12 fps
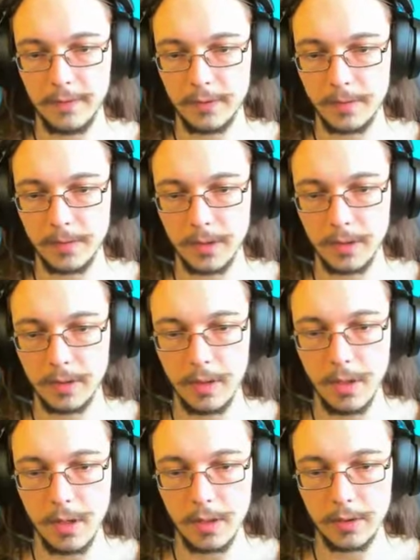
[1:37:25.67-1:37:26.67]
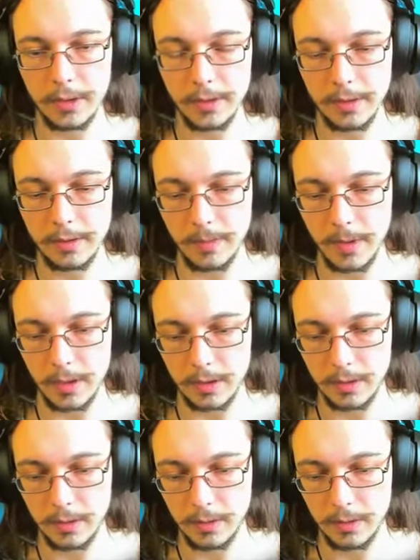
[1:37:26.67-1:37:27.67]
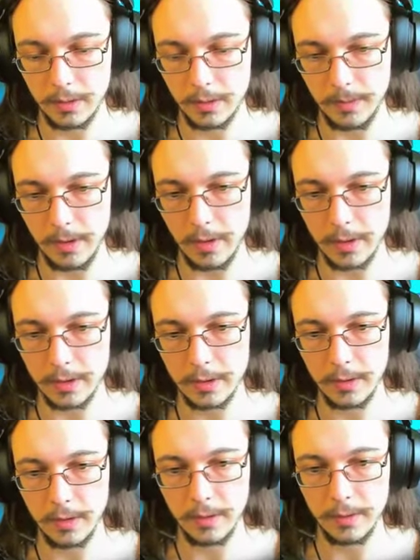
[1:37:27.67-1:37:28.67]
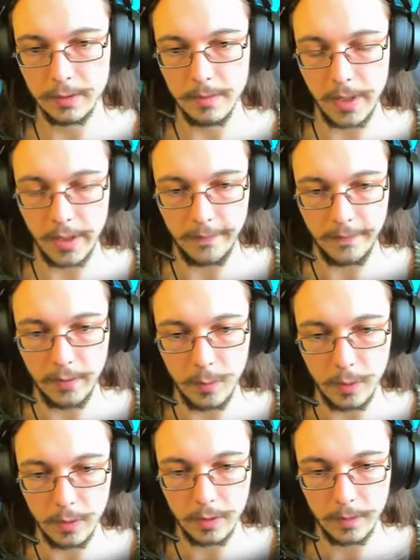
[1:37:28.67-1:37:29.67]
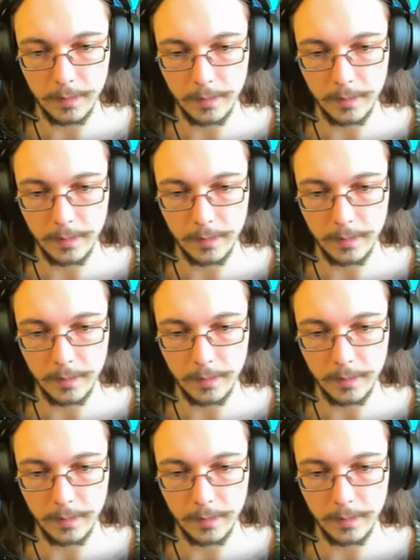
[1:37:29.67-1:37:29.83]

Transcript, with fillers: or something. So it's not too much, to be honest. Let's go mine a few more.